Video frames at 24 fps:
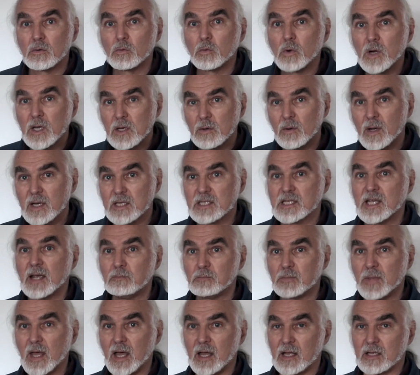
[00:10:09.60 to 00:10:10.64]
When you
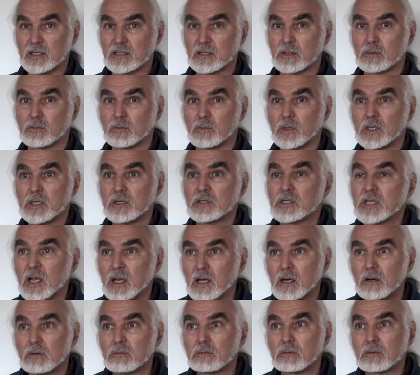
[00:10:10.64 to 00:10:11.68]
accept that, when you say,
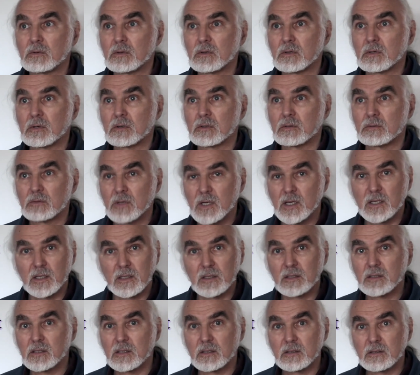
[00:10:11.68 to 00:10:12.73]
oh, right,
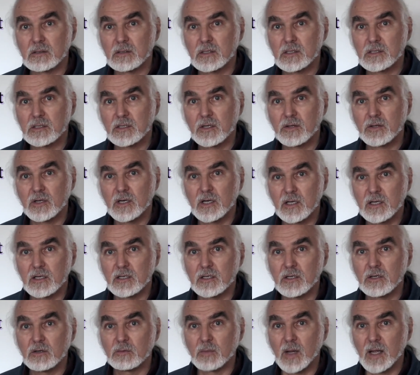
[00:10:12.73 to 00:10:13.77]
there's nothing I can
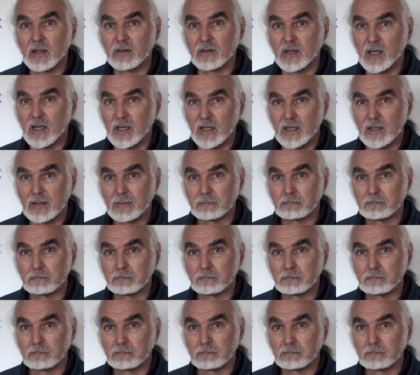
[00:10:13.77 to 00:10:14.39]
do about that,